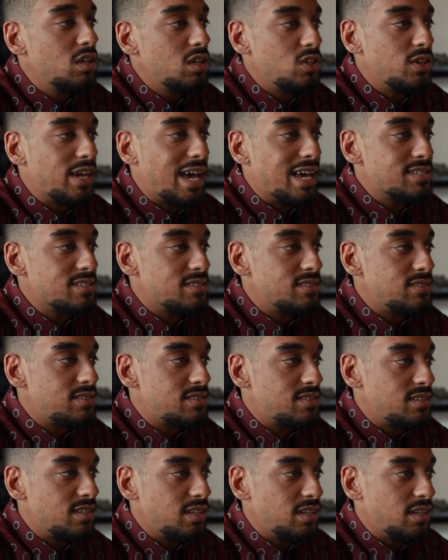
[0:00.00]
You guys can
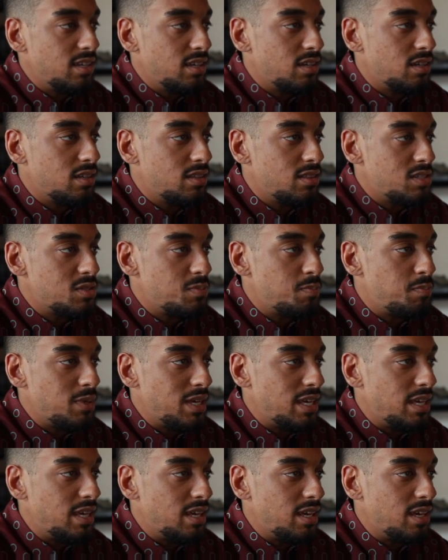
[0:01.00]
see this
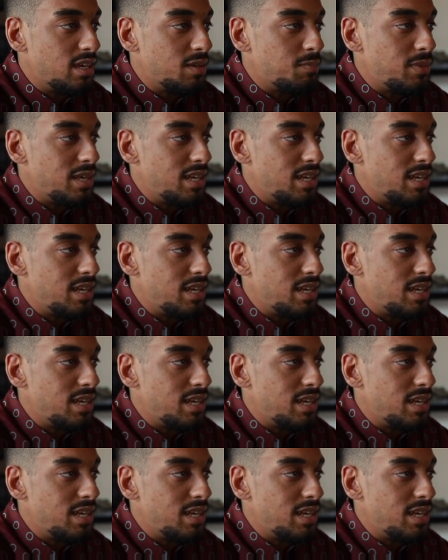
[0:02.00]
big,